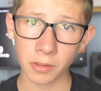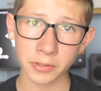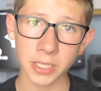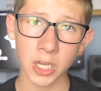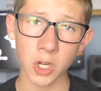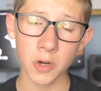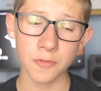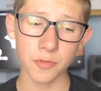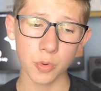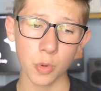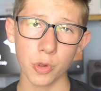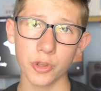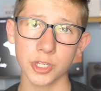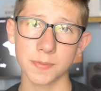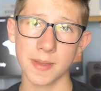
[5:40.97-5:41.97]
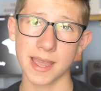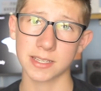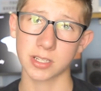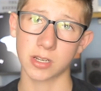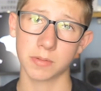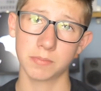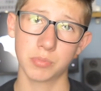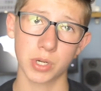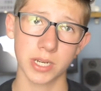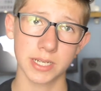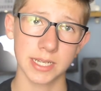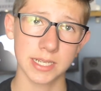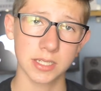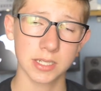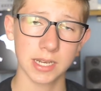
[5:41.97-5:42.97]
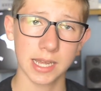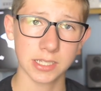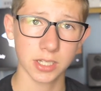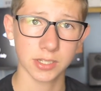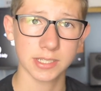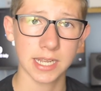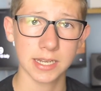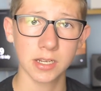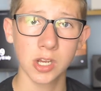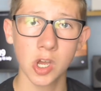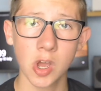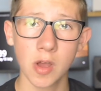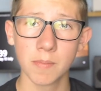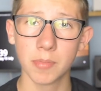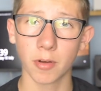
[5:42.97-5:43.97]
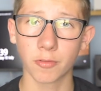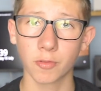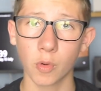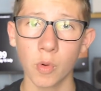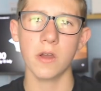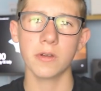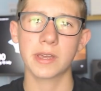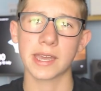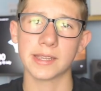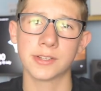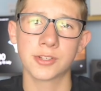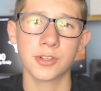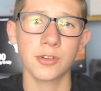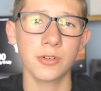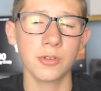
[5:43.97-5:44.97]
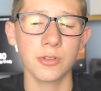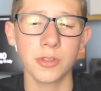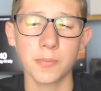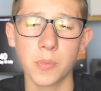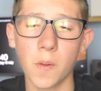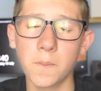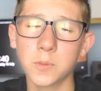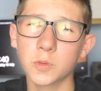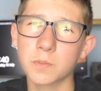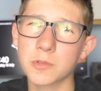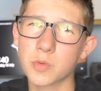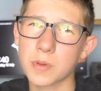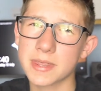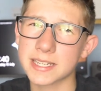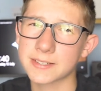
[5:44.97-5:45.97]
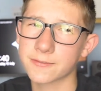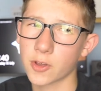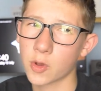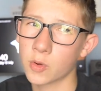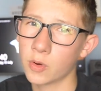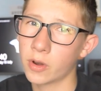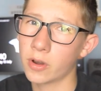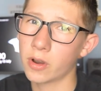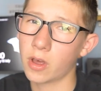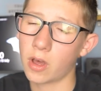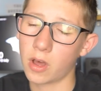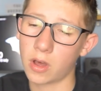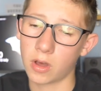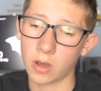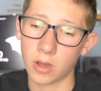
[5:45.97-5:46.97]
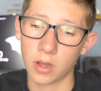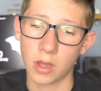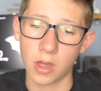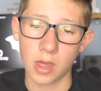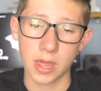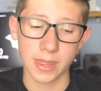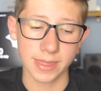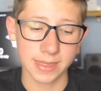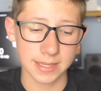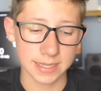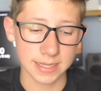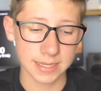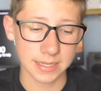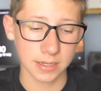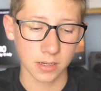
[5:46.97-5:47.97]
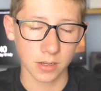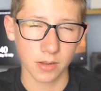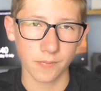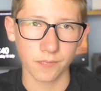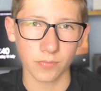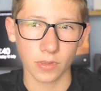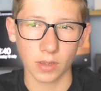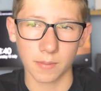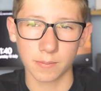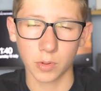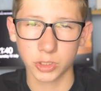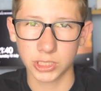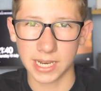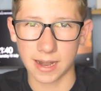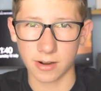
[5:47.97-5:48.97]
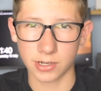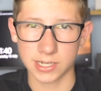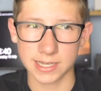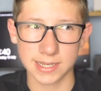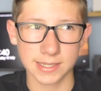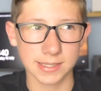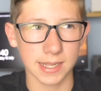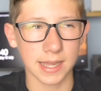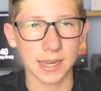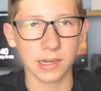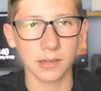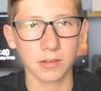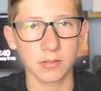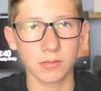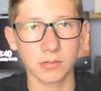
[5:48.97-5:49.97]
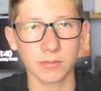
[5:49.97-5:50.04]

yeah, overall the specs are pretty decent, as I said before. Okay, so the problems with this phone are the modularities, and